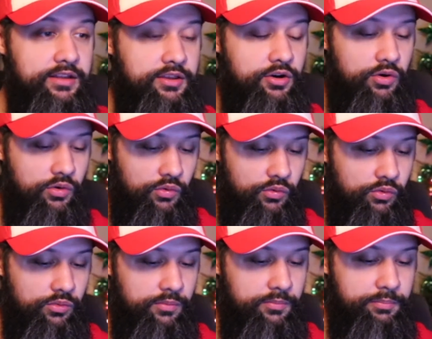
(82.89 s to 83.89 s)
The whole
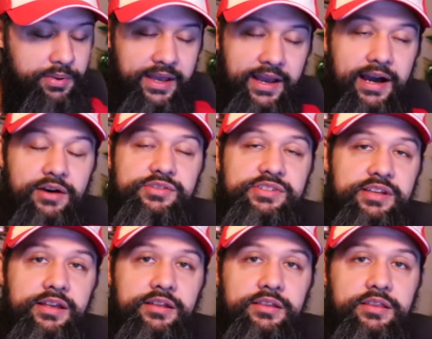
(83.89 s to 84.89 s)
big house thing,
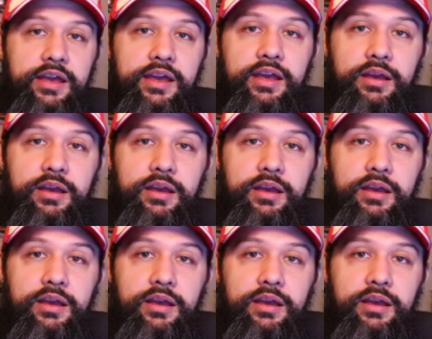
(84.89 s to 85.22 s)
they